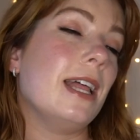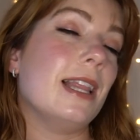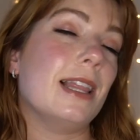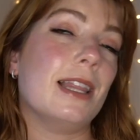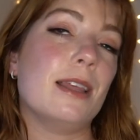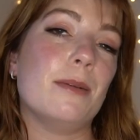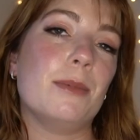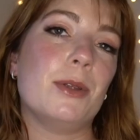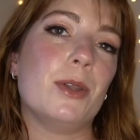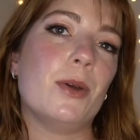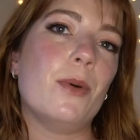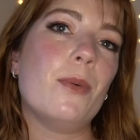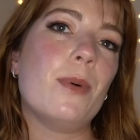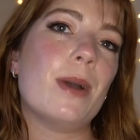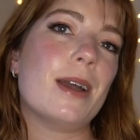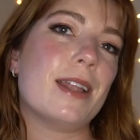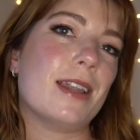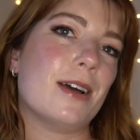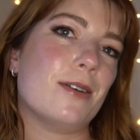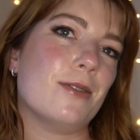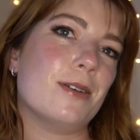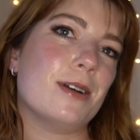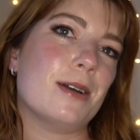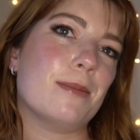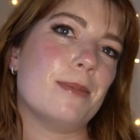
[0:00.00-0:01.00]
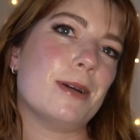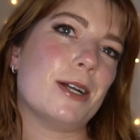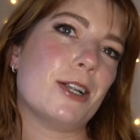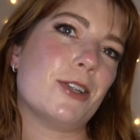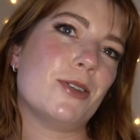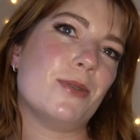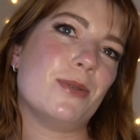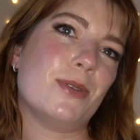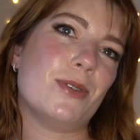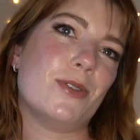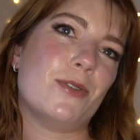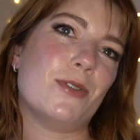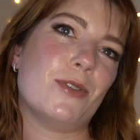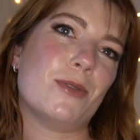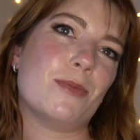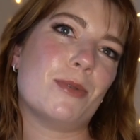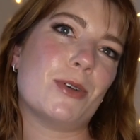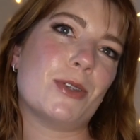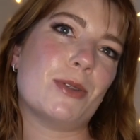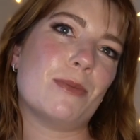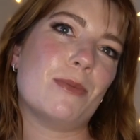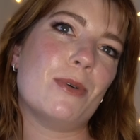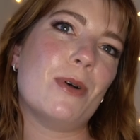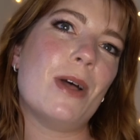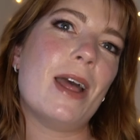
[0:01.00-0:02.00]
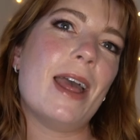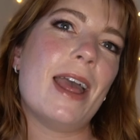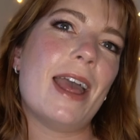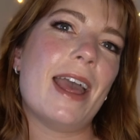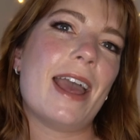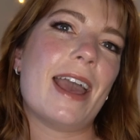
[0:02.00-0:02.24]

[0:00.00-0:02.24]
let me know and I will get back to you as soon as possible.